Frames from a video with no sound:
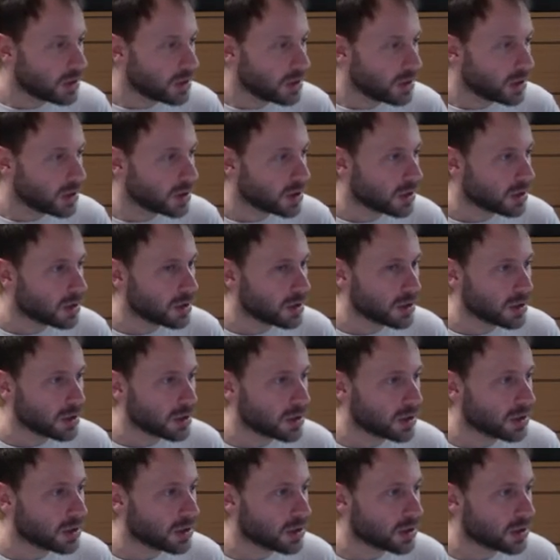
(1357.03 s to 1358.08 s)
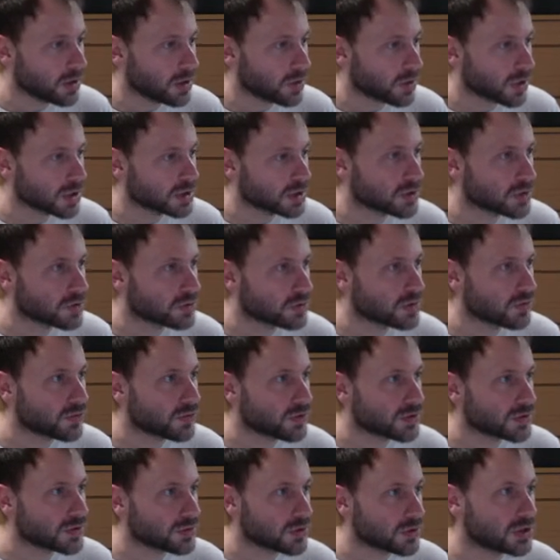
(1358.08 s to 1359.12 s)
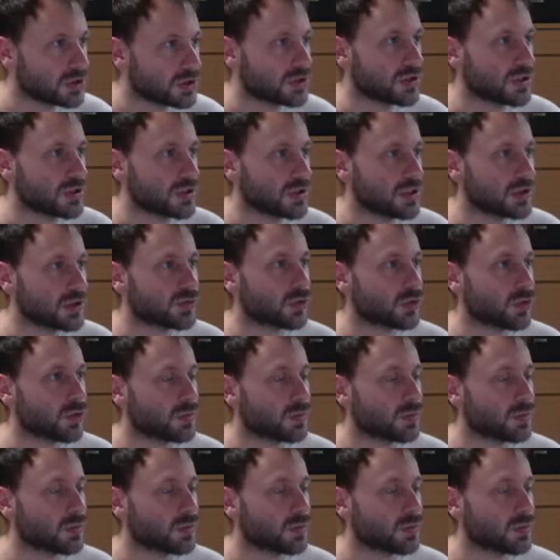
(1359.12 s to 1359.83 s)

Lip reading: Okay, so the first question is from,